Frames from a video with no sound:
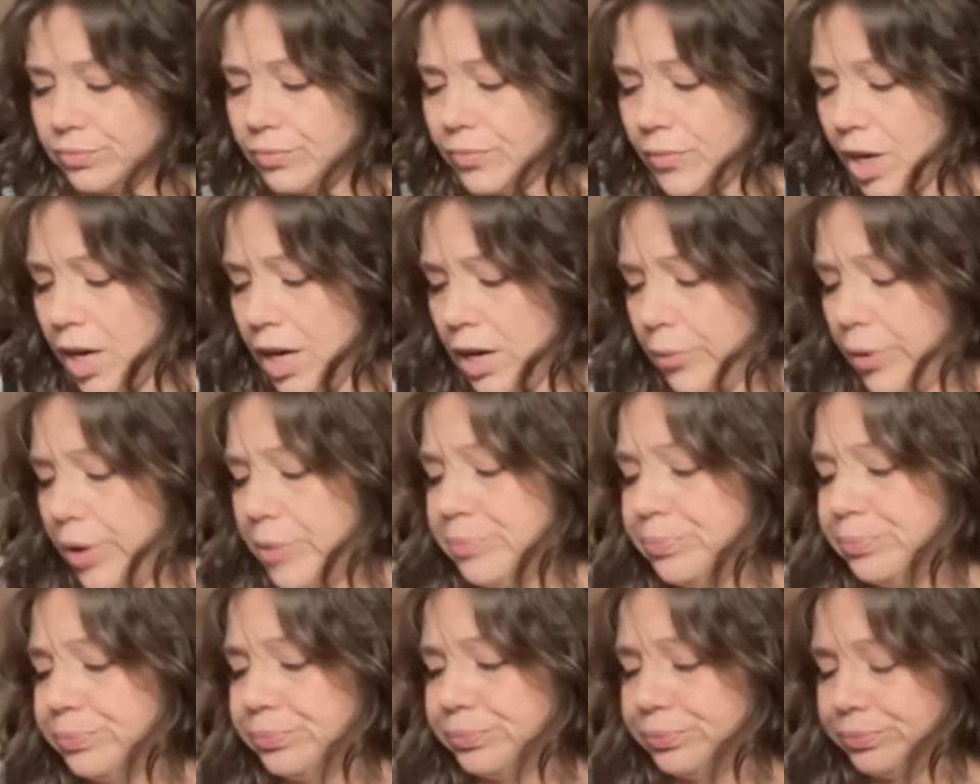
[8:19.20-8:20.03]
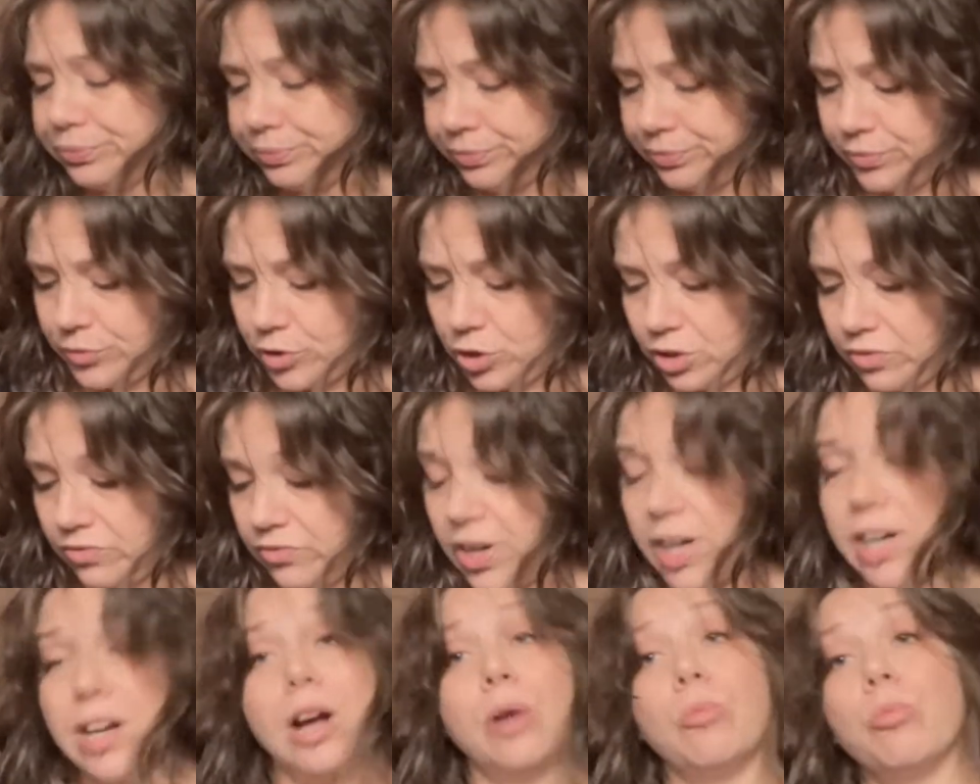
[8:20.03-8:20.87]
anyway, you can
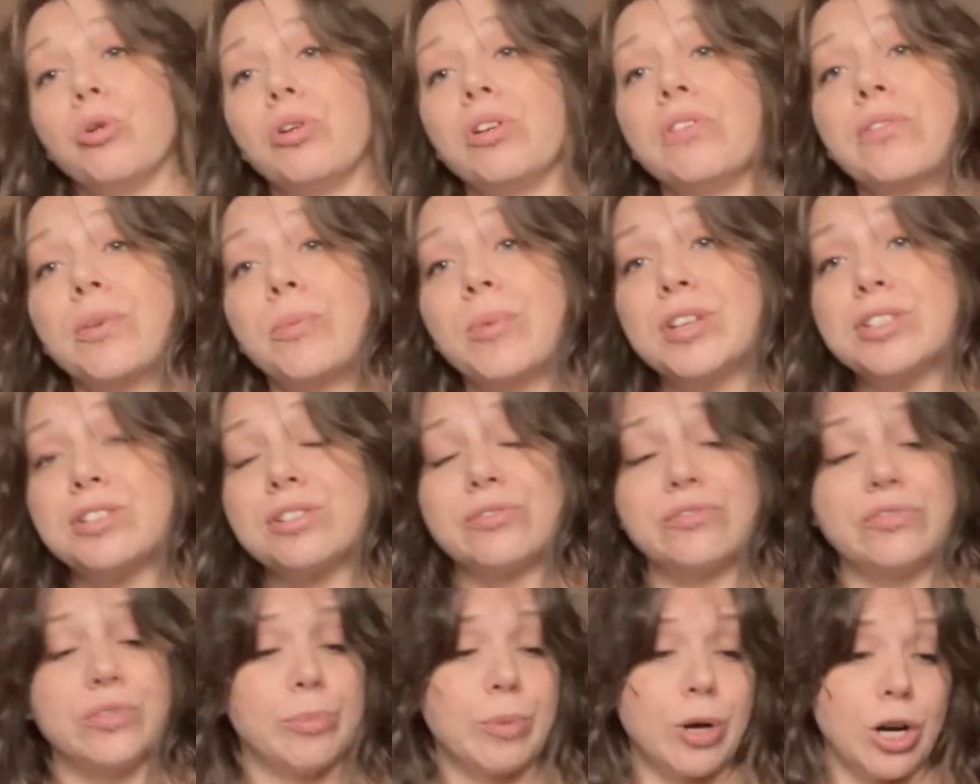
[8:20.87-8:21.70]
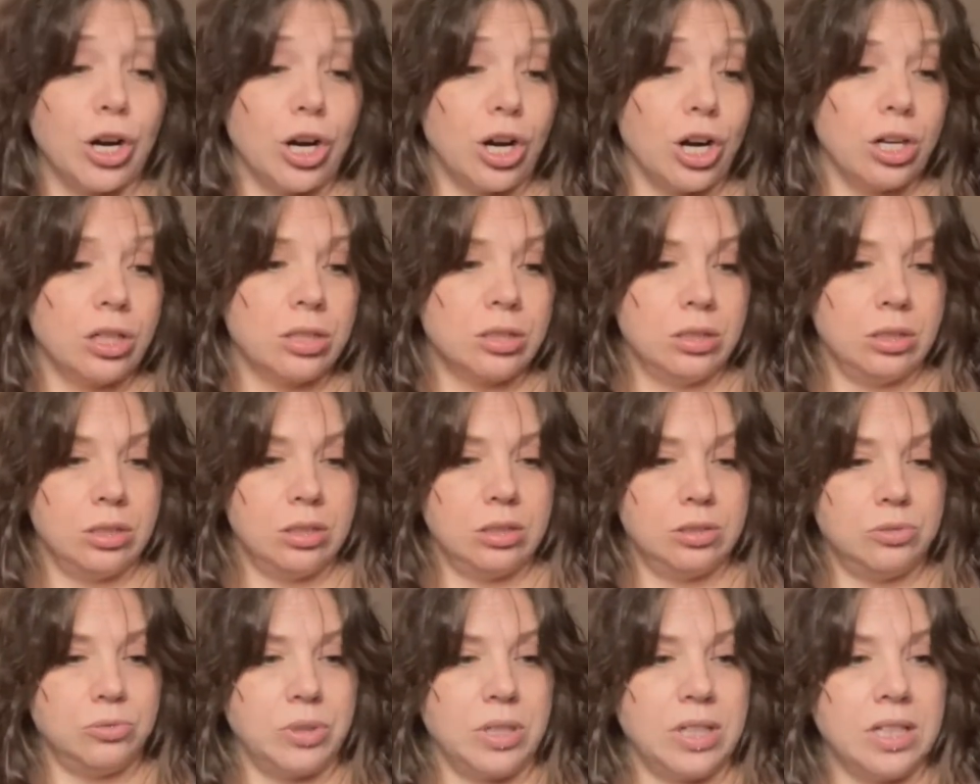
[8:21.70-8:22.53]
find out more information from her
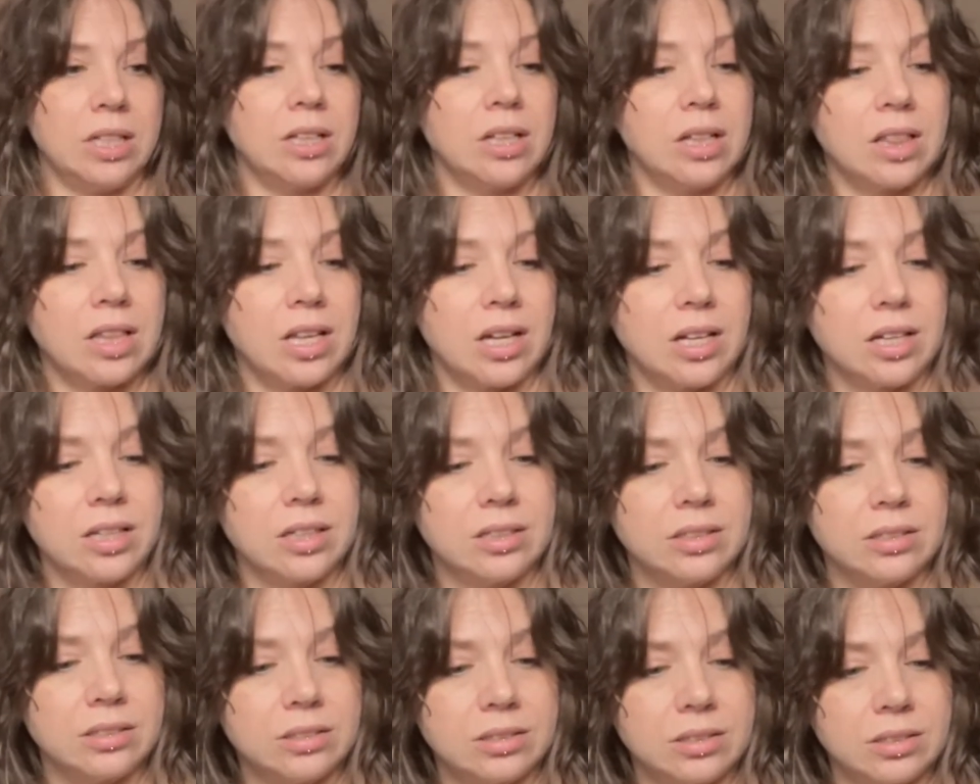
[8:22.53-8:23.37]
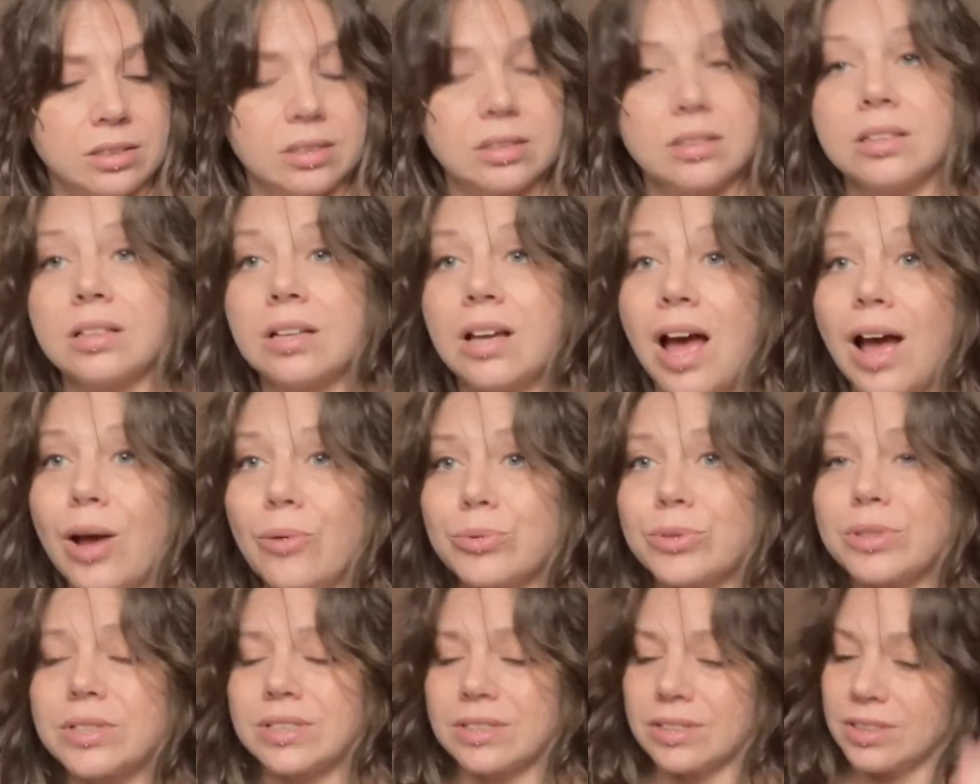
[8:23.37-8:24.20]
when that is
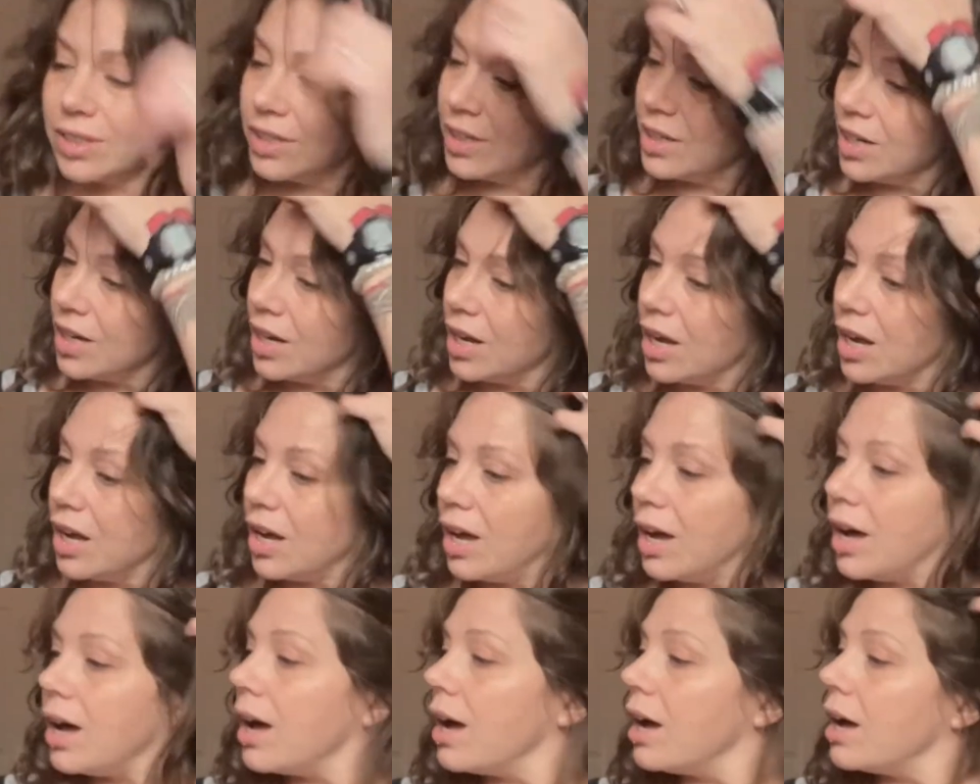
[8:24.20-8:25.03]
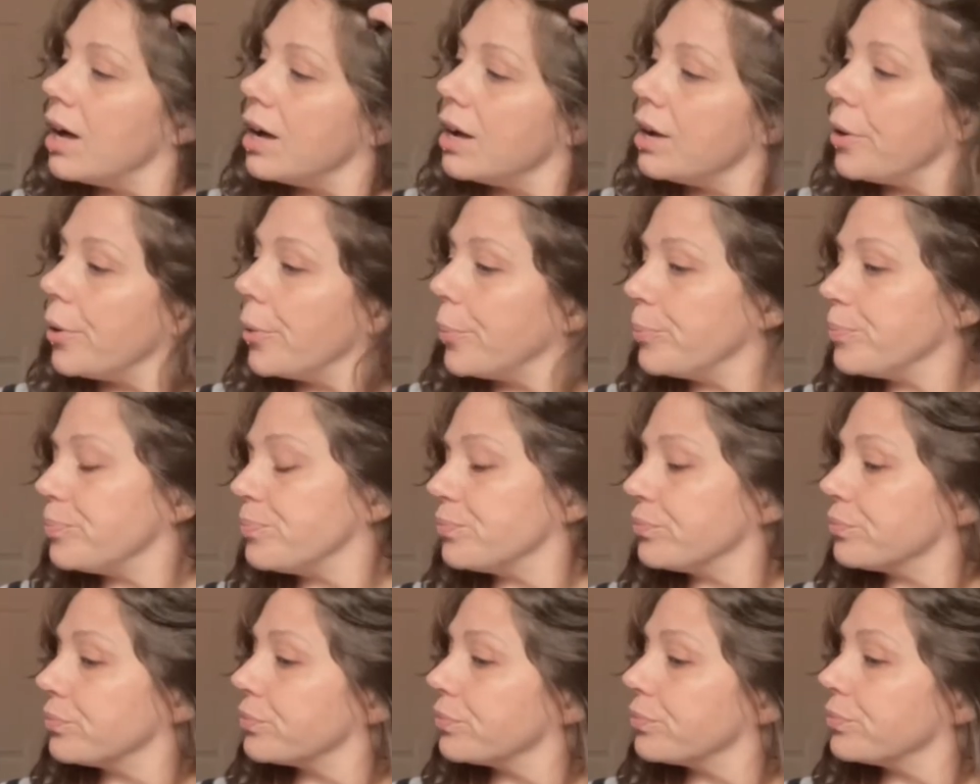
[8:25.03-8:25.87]
out.
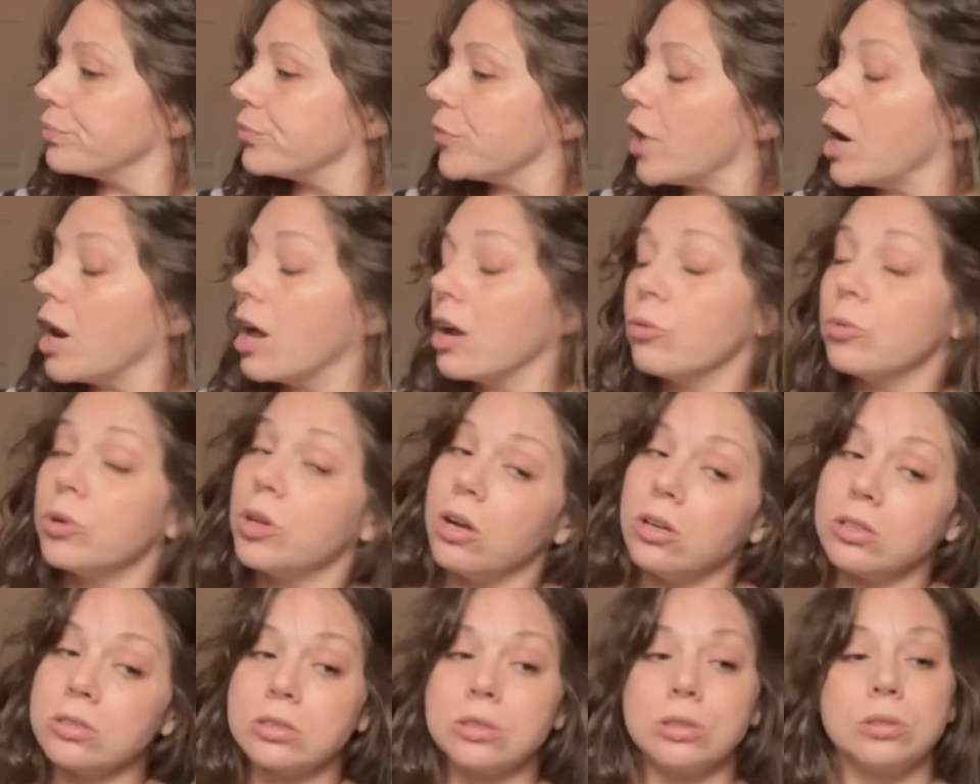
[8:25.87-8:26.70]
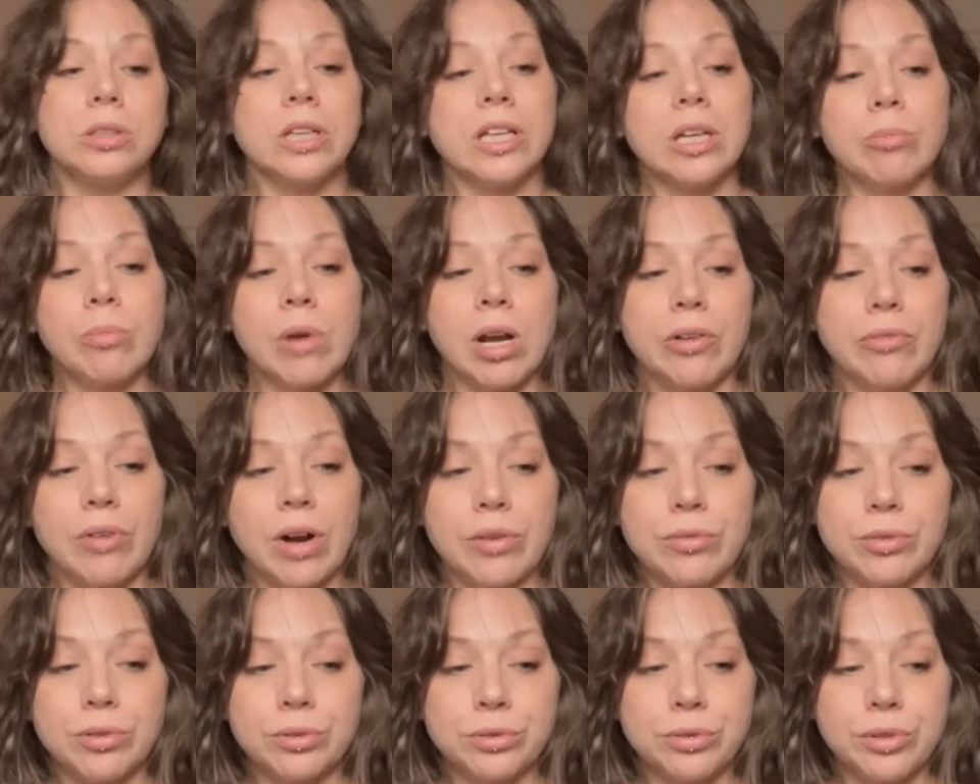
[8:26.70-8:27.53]
And I will also link my
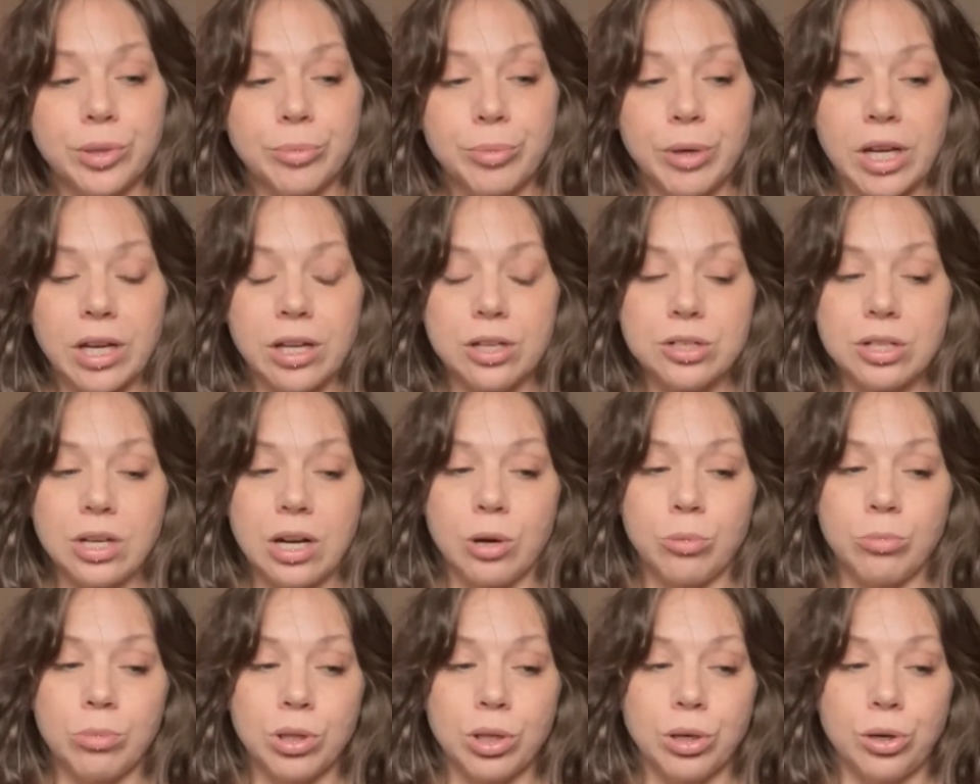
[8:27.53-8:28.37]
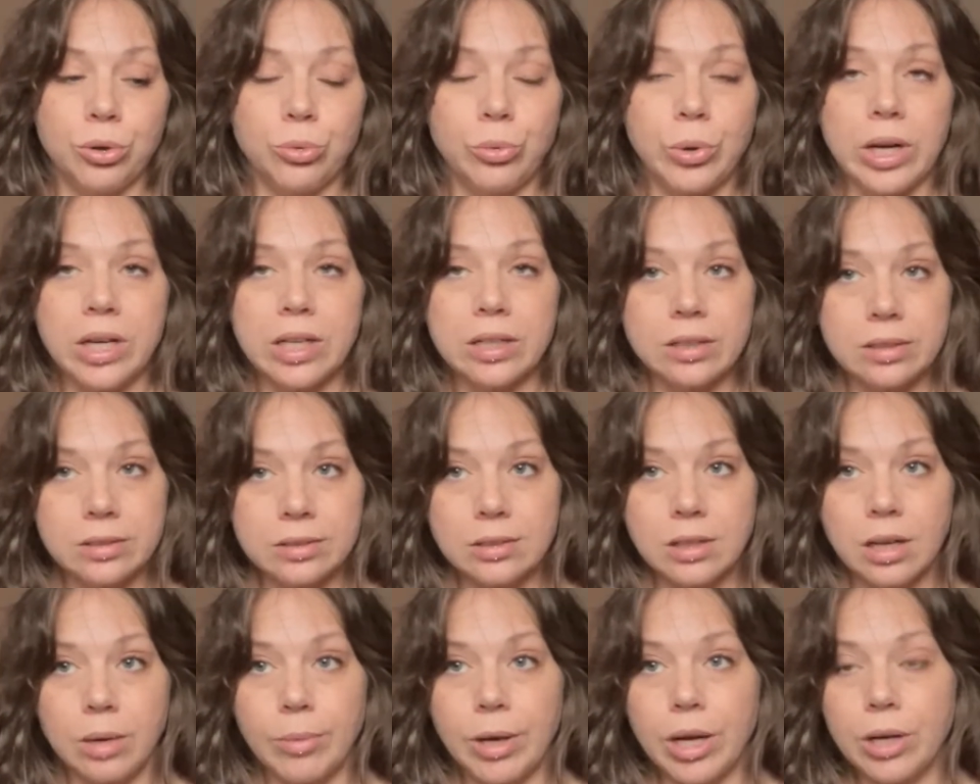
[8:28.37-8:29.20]
Ravelry page down below when it does
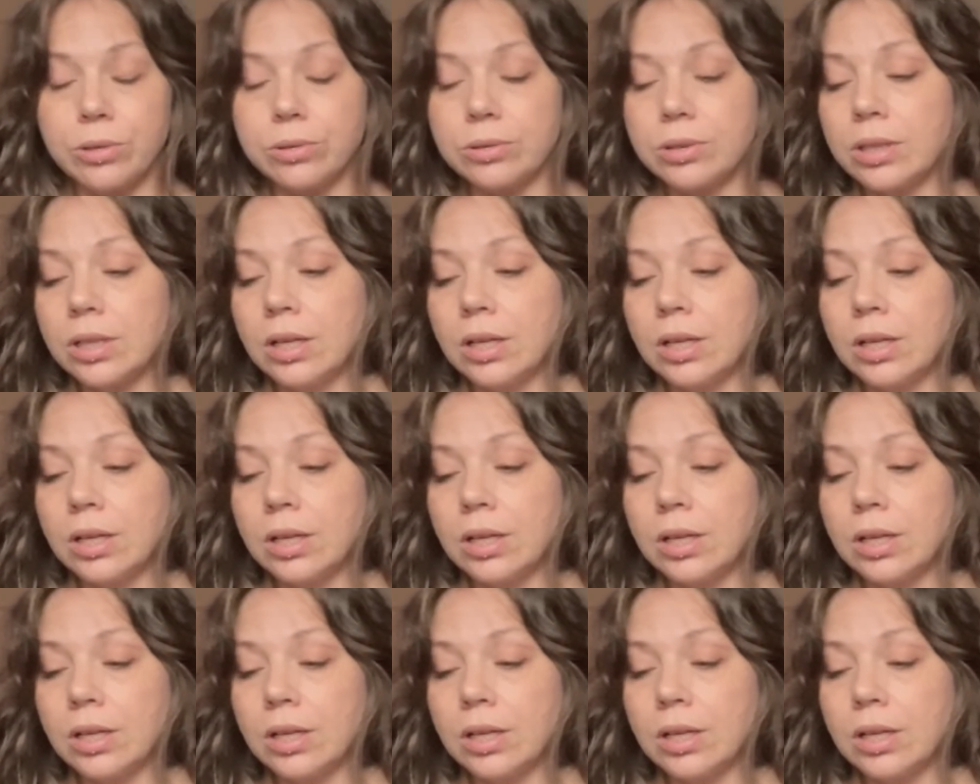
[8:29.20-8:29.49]
come out.